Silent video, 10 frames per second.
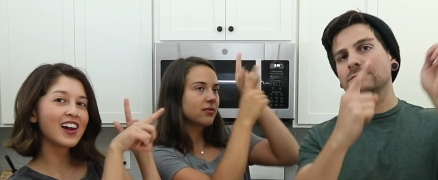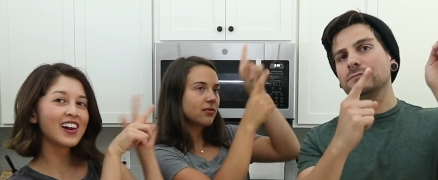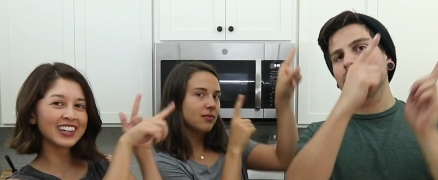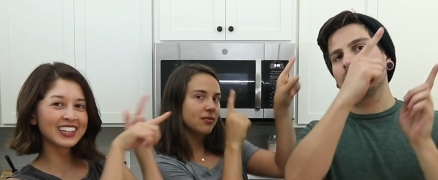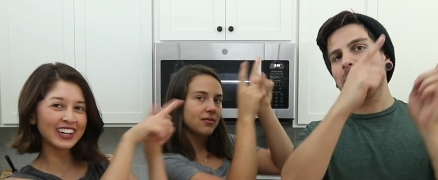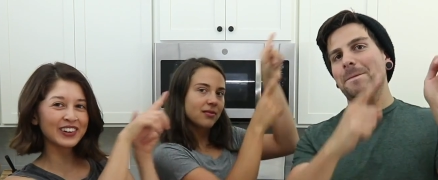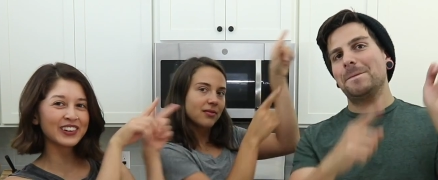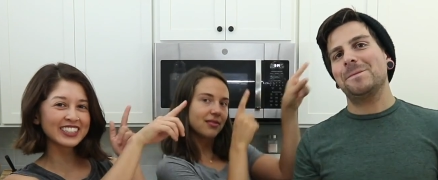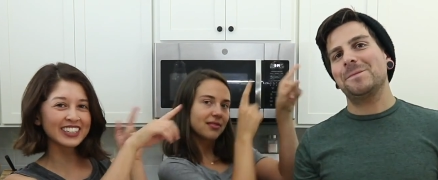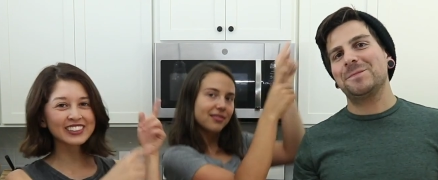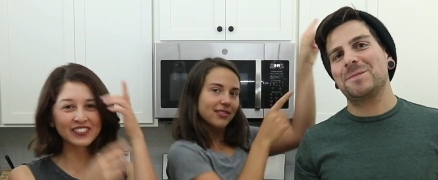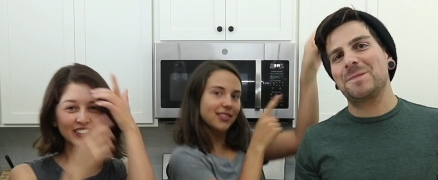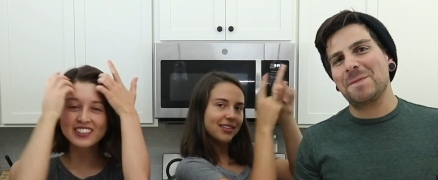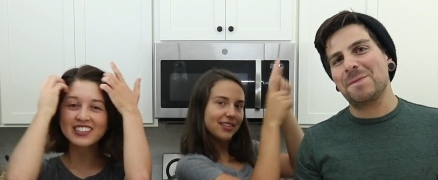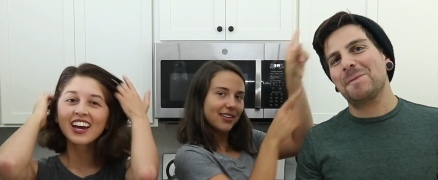Speaker 1: I always get
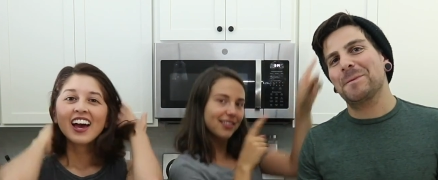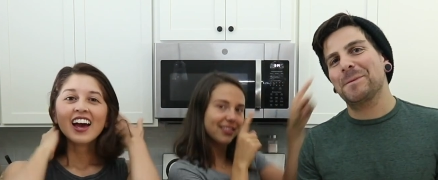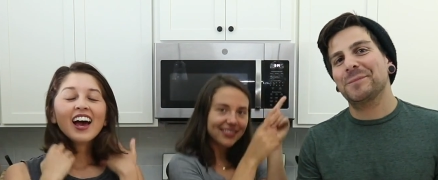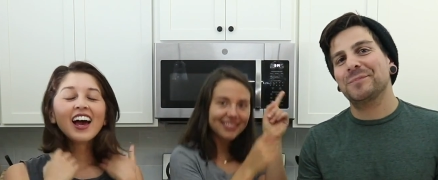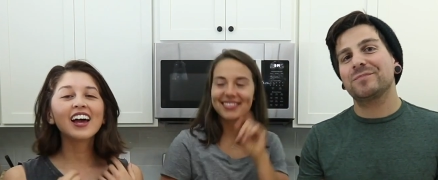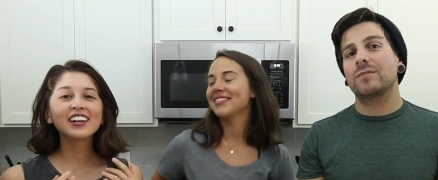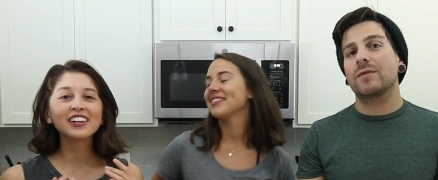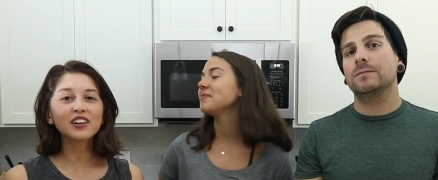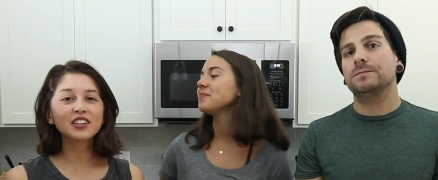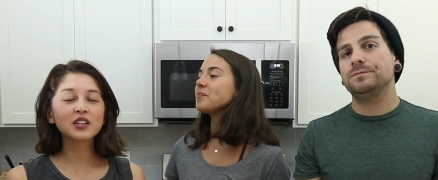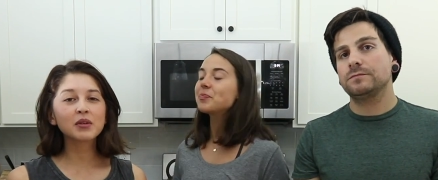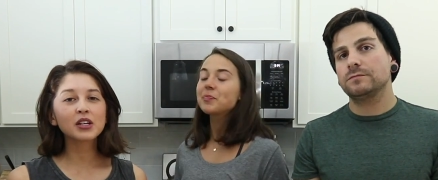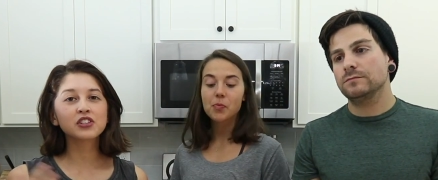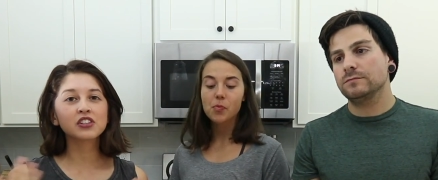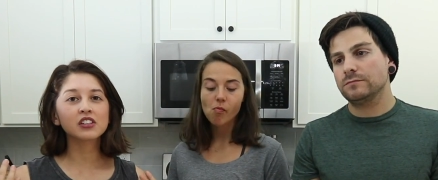confused. And also
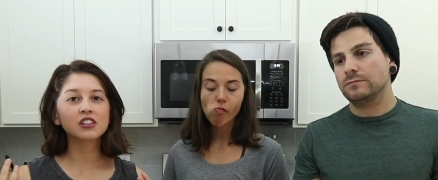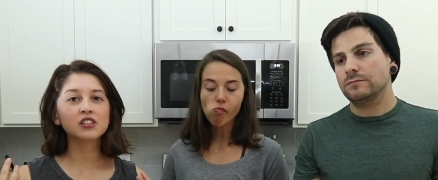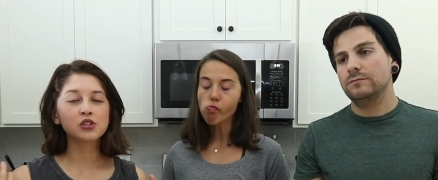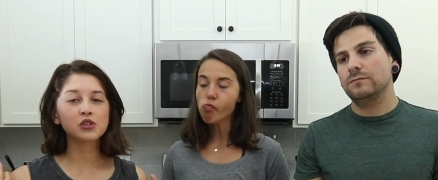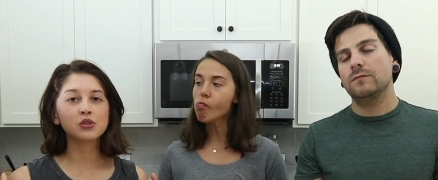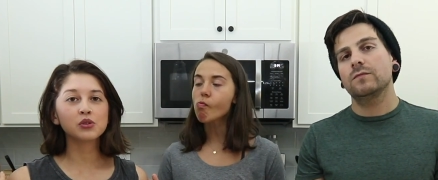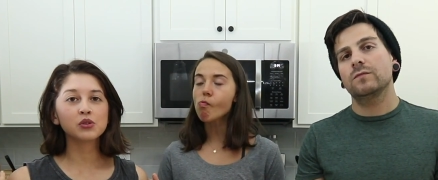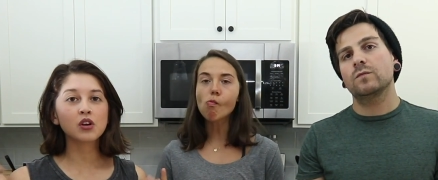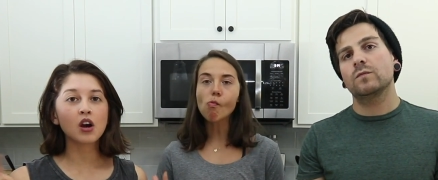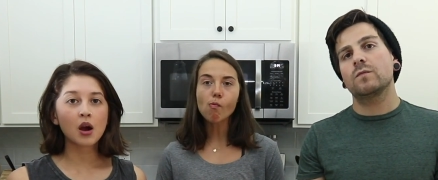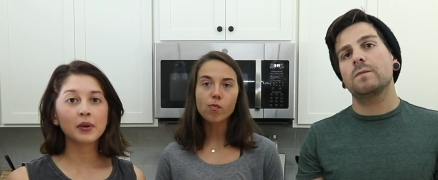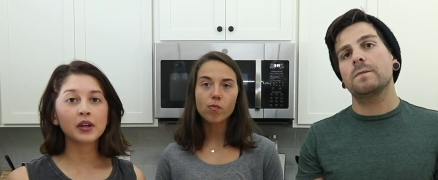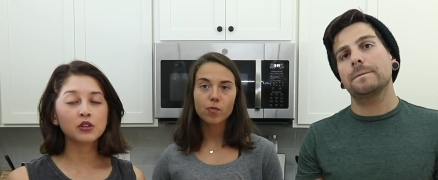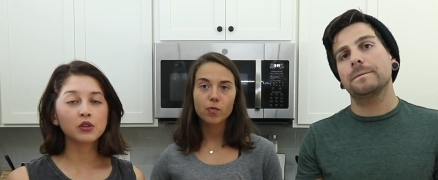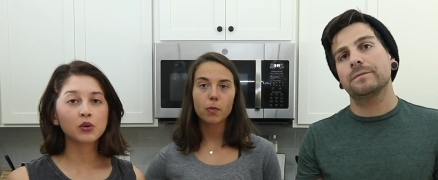make sure to
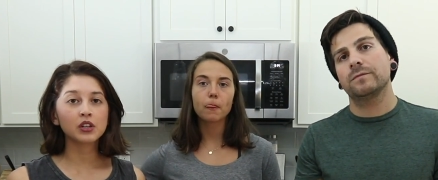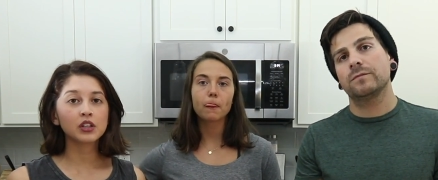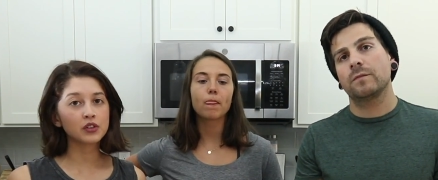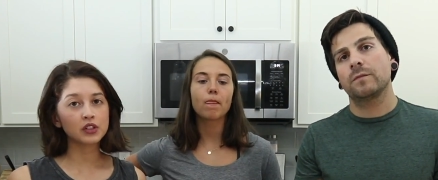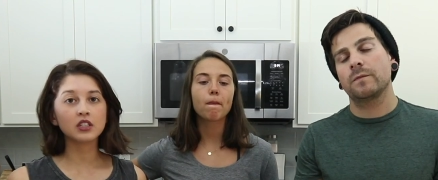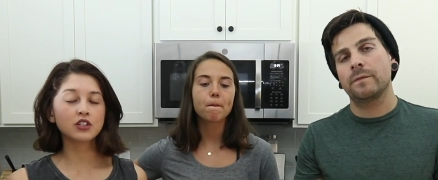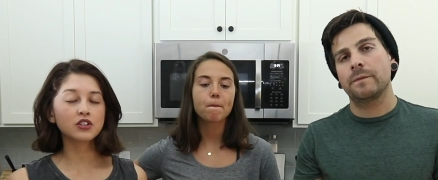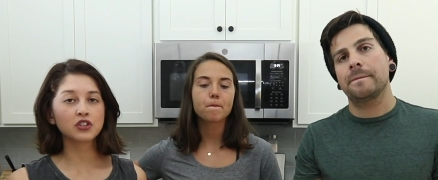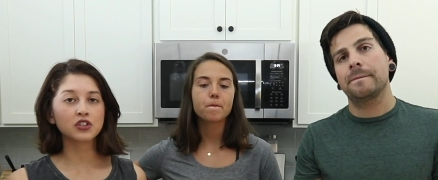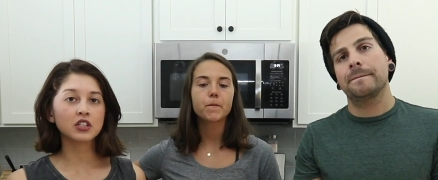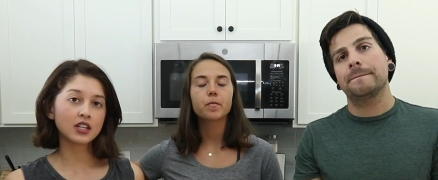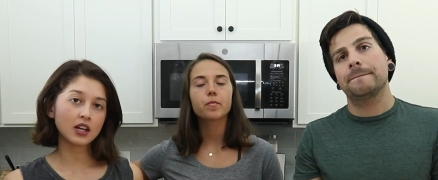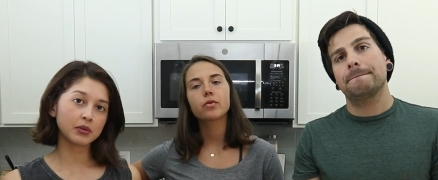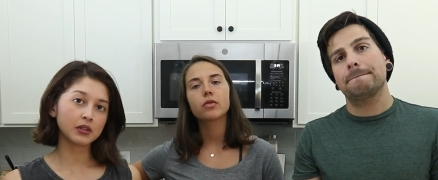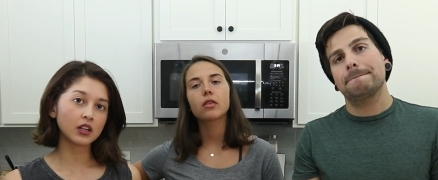comment your ingredient suggestions
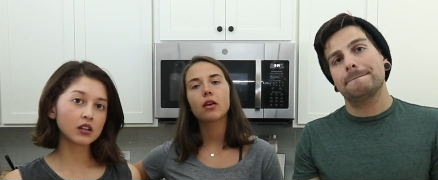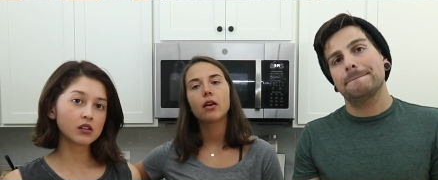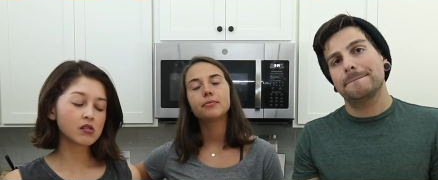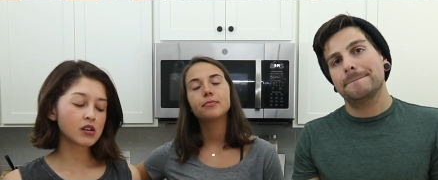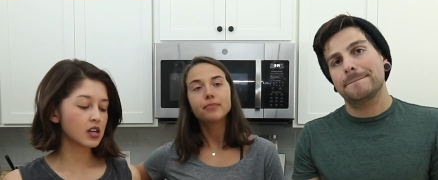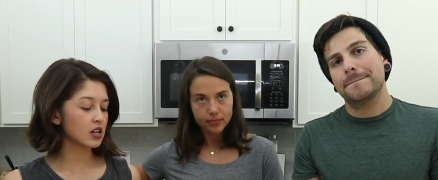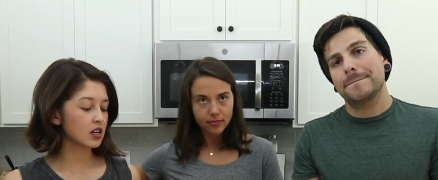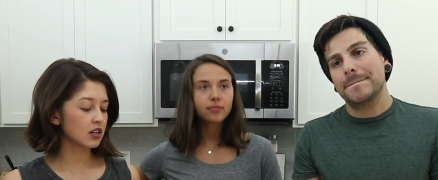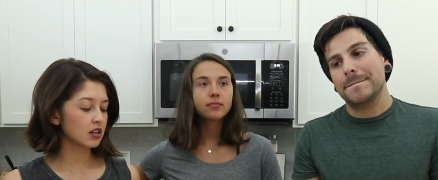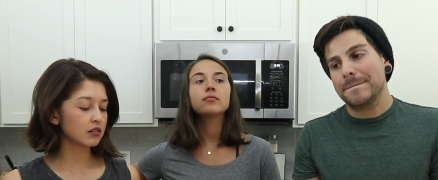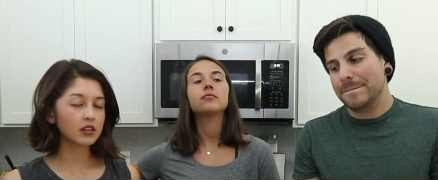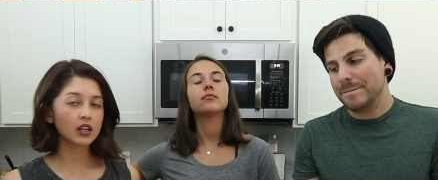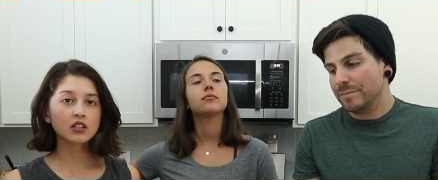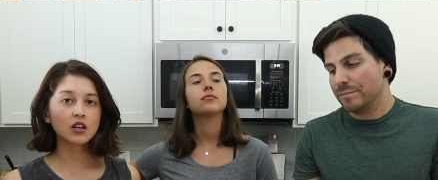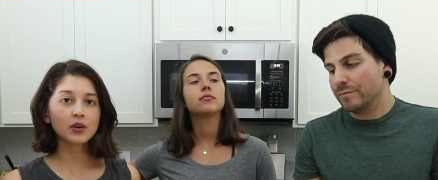down below. And
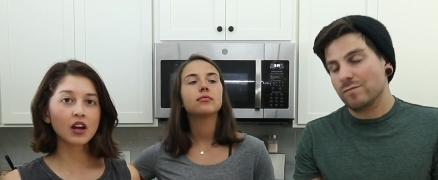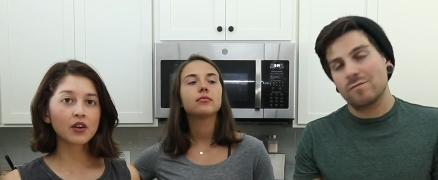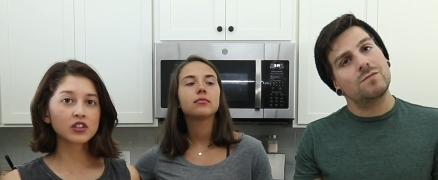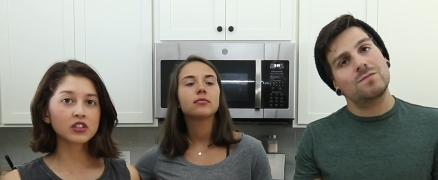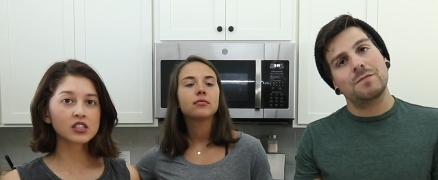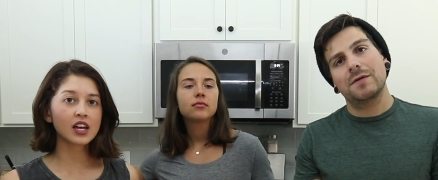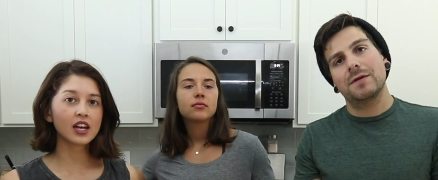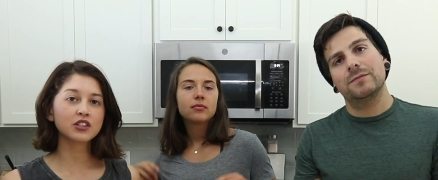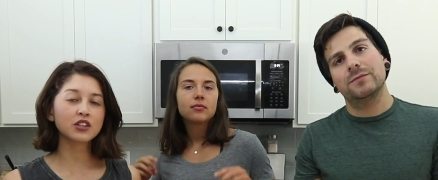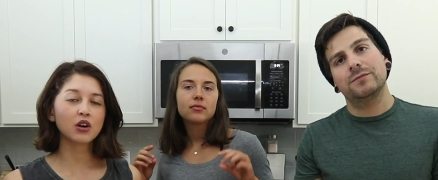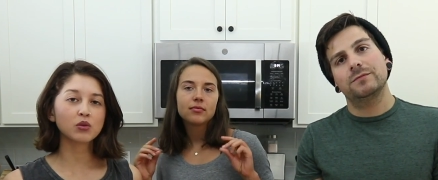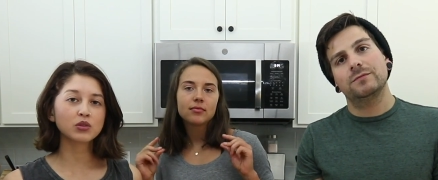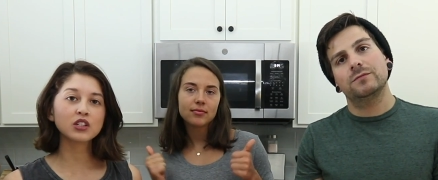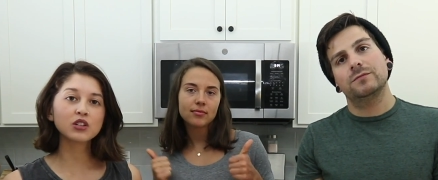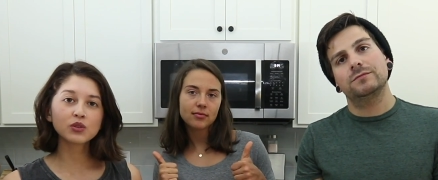that's all we got for you today. So
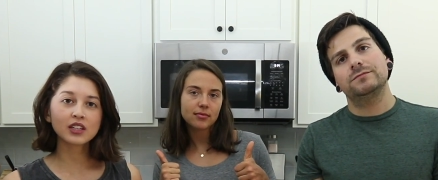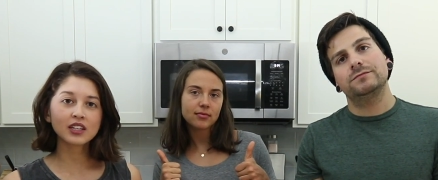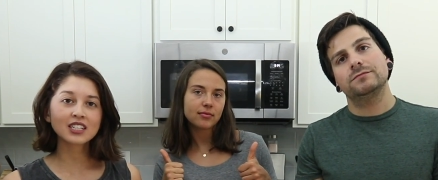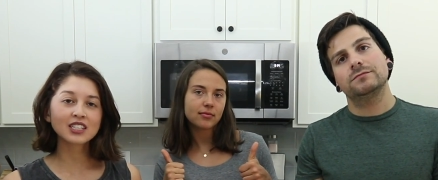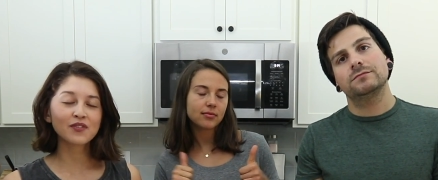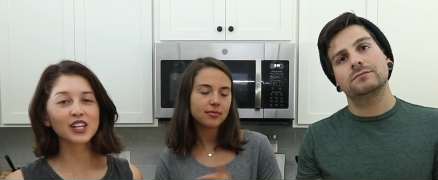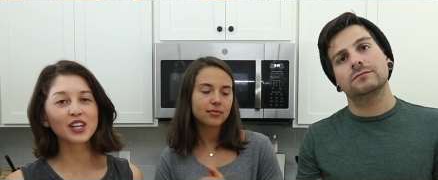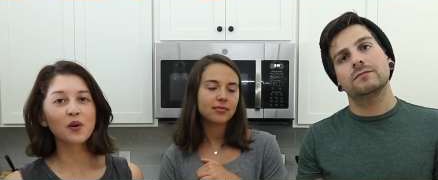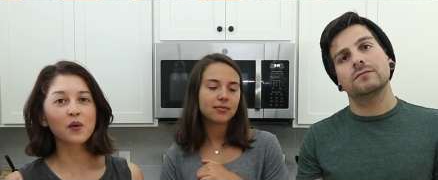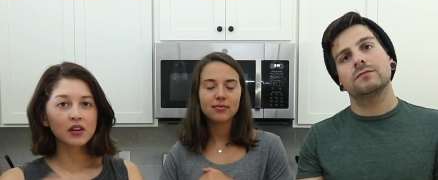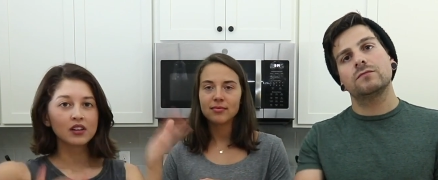we'll see you in the next video.